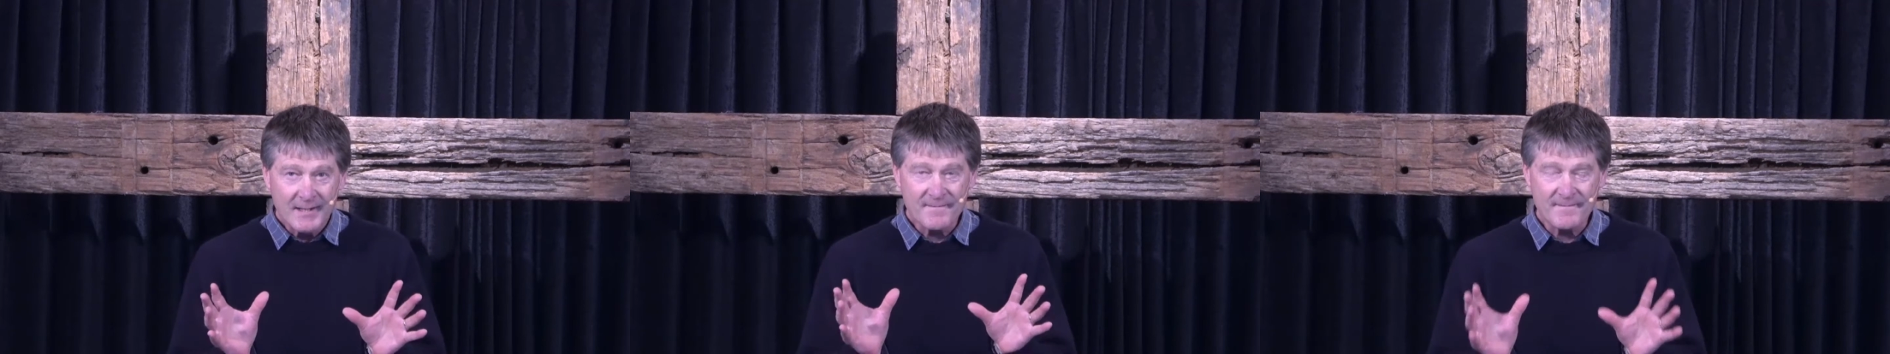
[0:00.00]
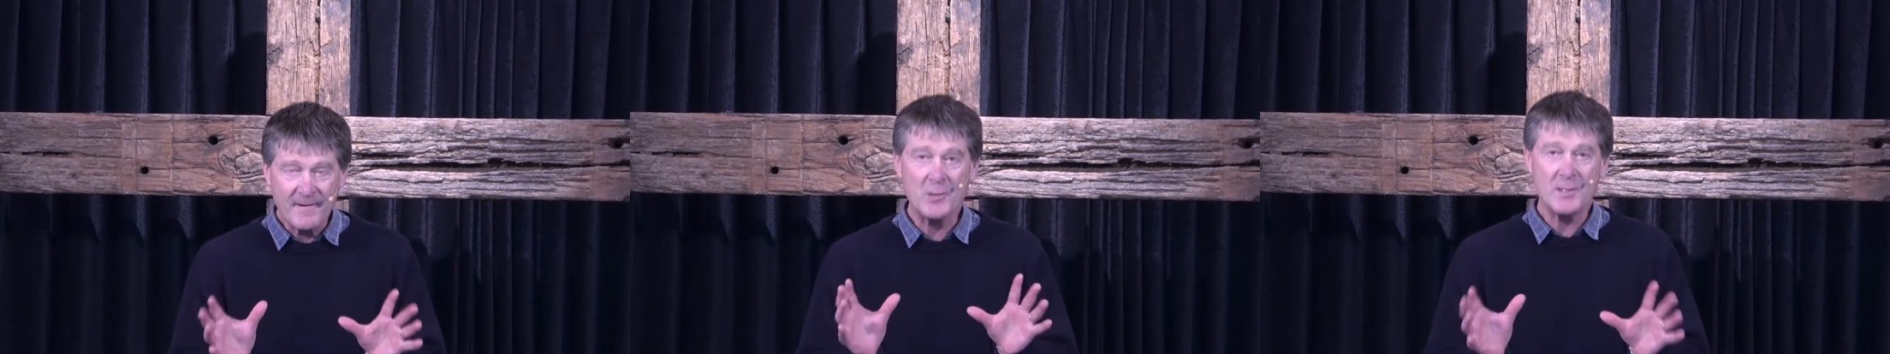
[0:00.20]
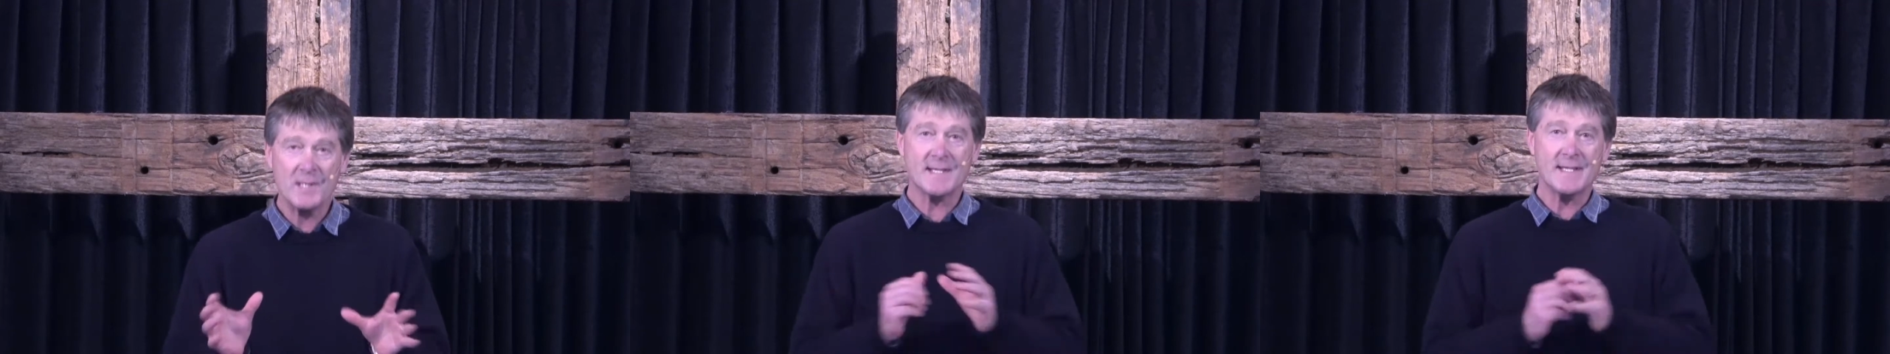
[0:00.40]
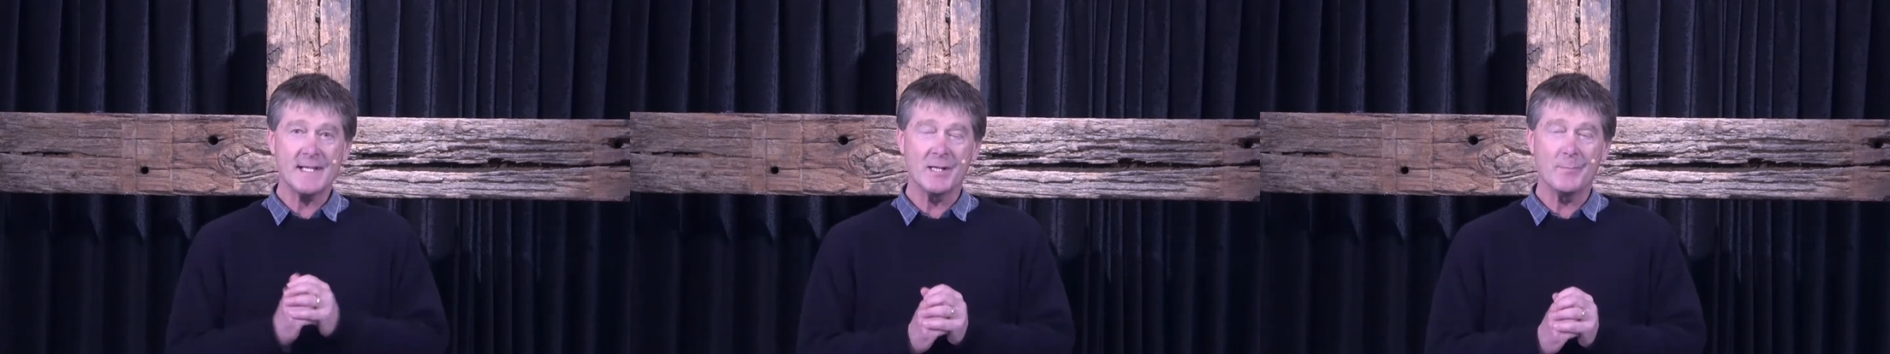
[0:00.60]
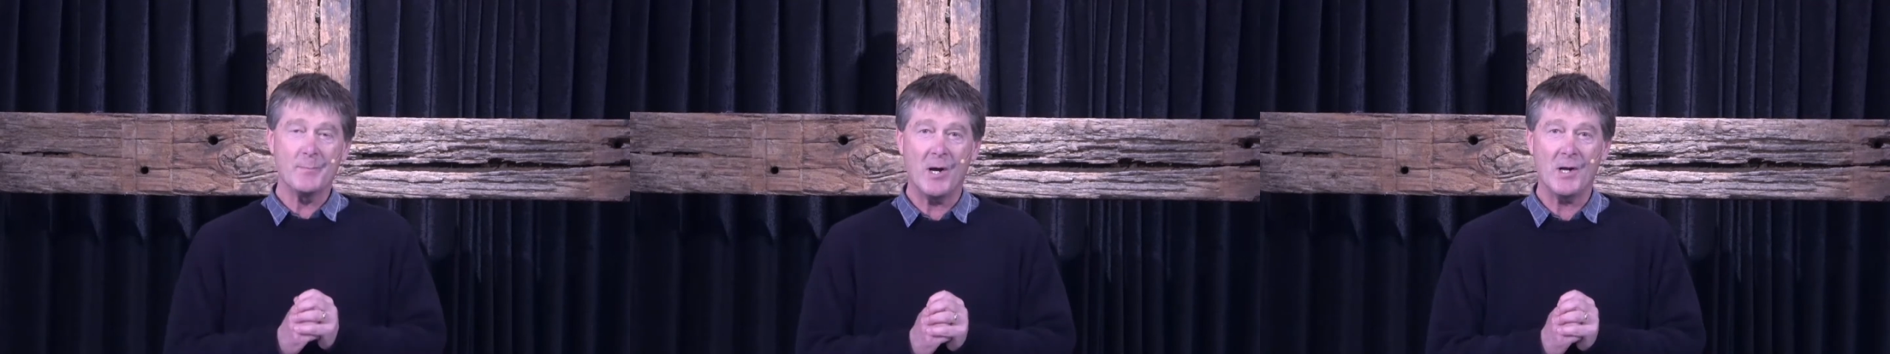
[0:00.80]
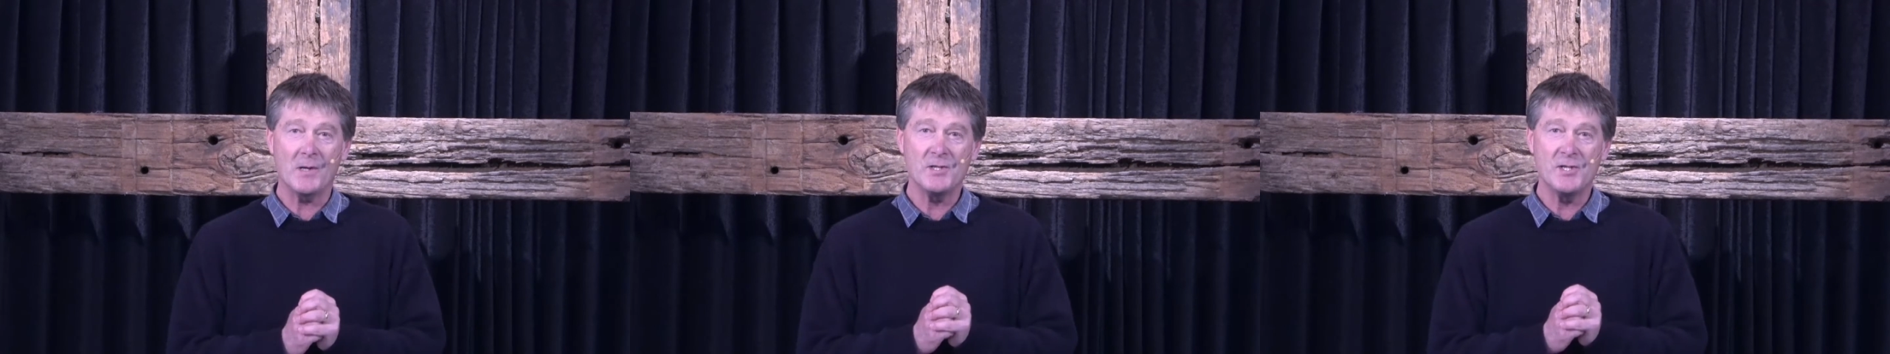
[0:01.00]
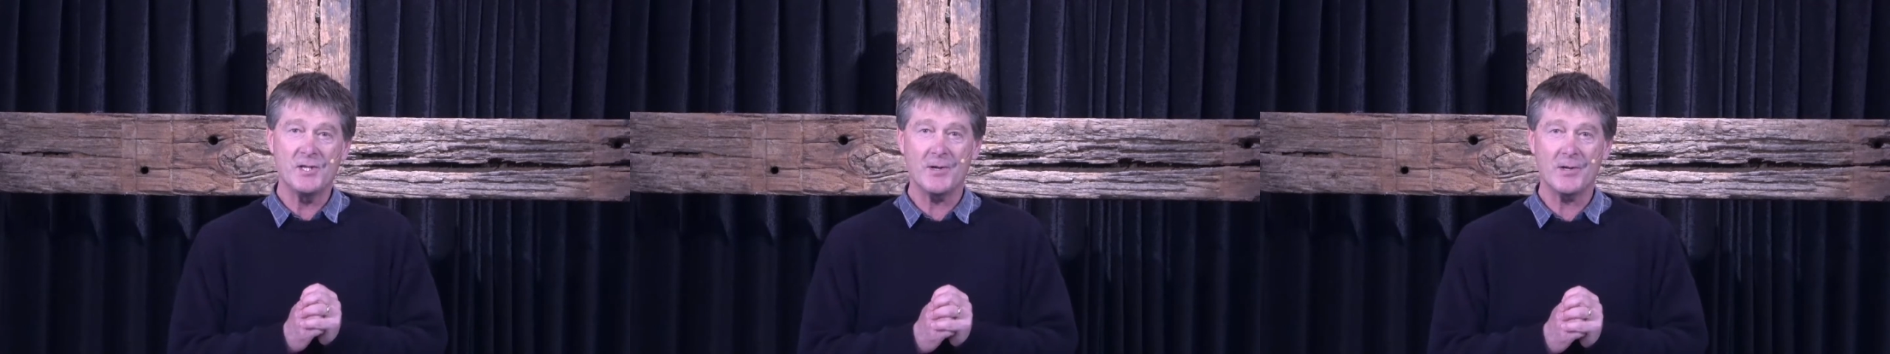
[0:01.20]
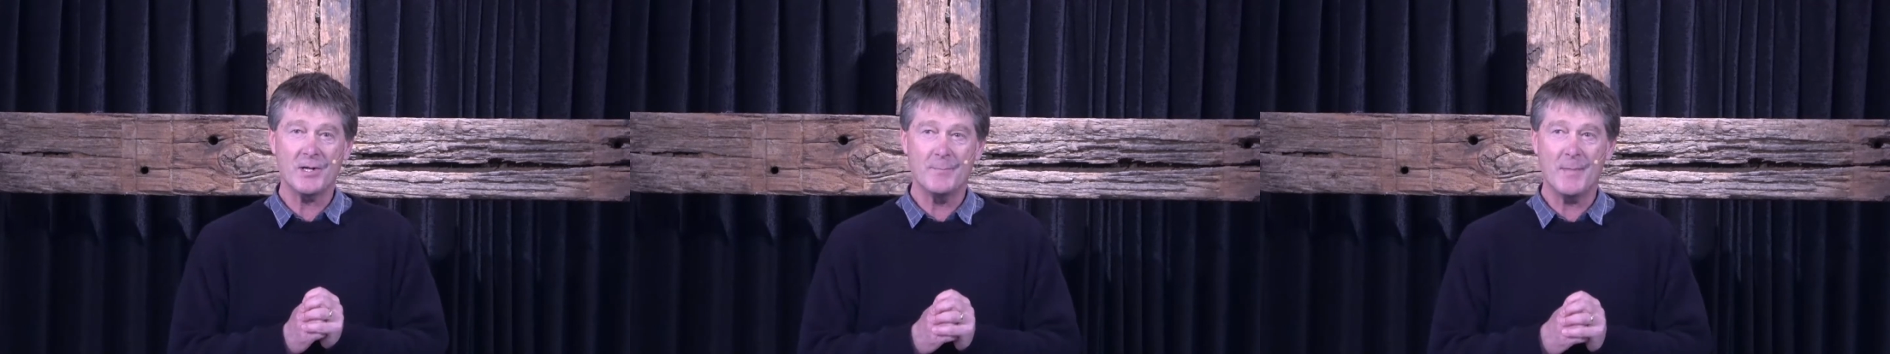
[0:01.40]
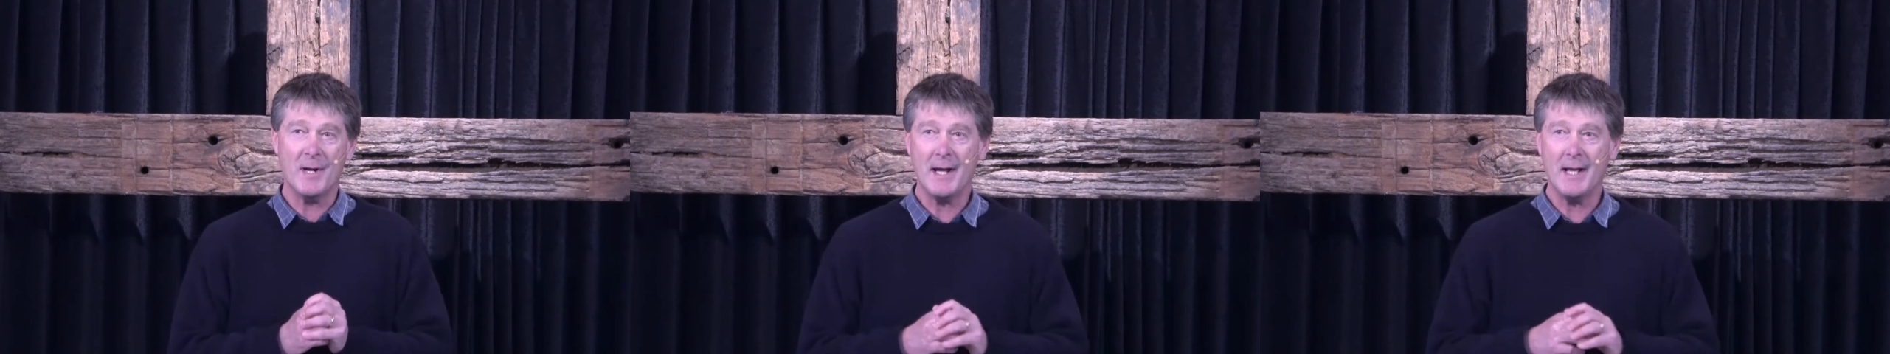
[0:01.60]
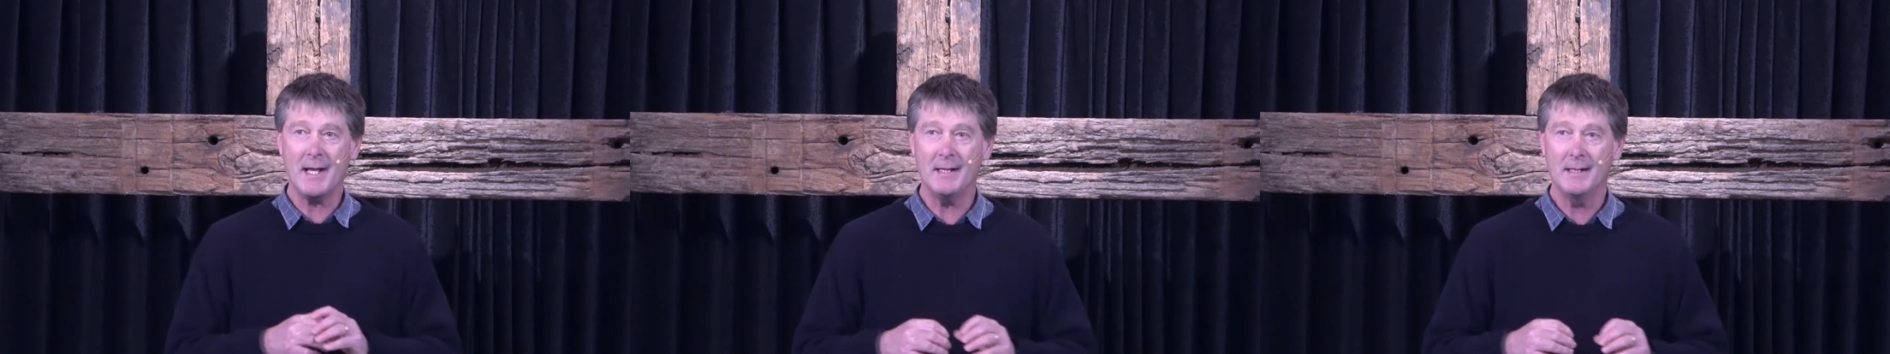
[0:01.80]
focusing upon
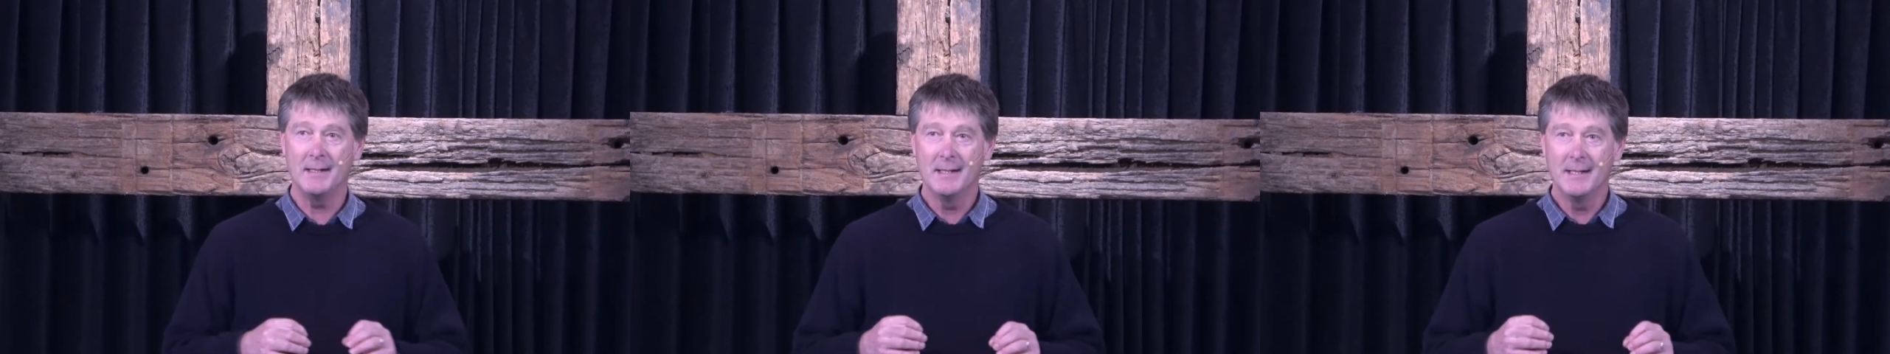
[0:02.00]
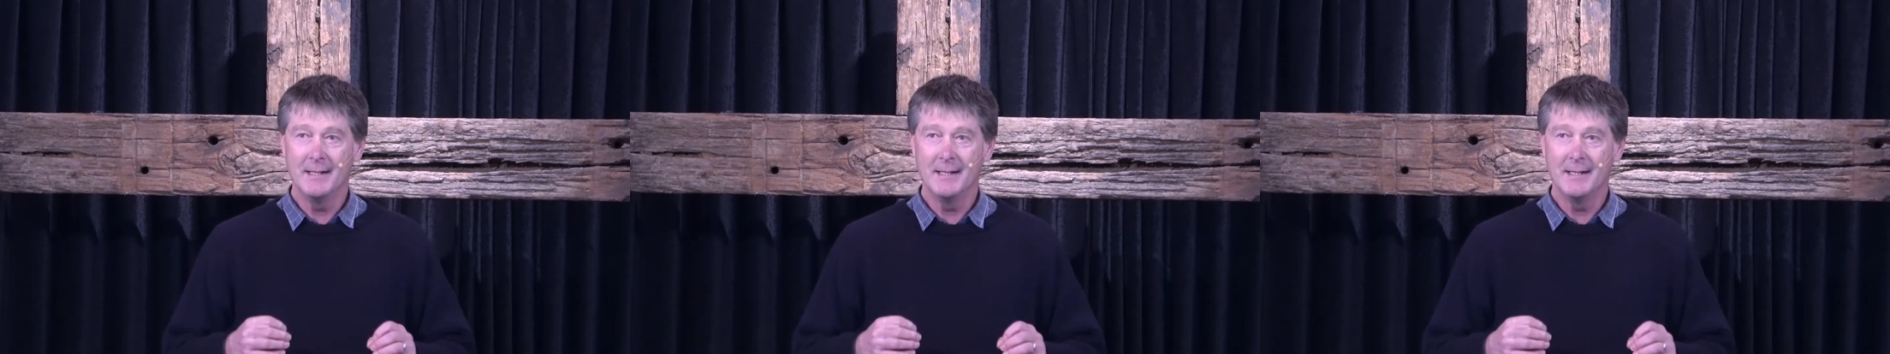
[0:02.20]
Jeremiah,